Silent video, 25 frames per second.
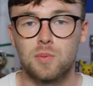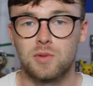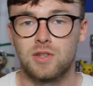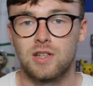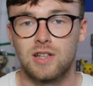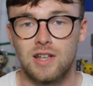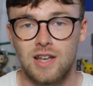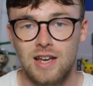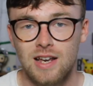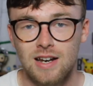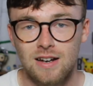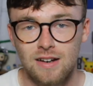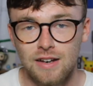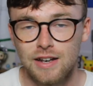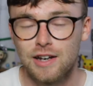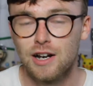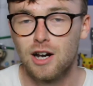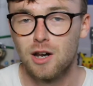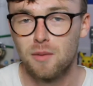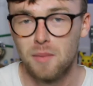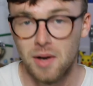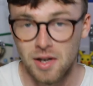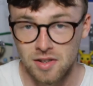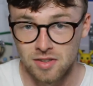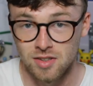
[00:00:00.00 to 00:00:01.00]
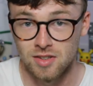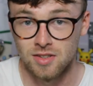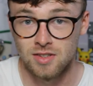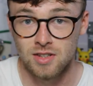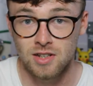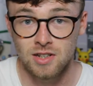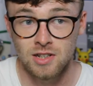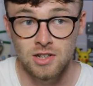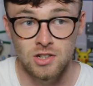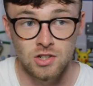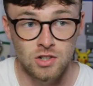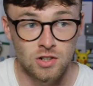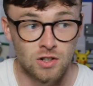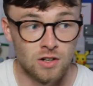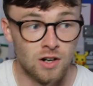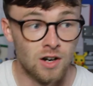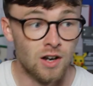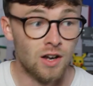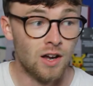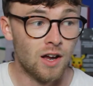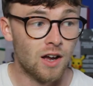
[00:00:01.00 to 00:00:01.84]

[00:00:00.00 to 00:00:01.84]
to get Lionel Messi's signature.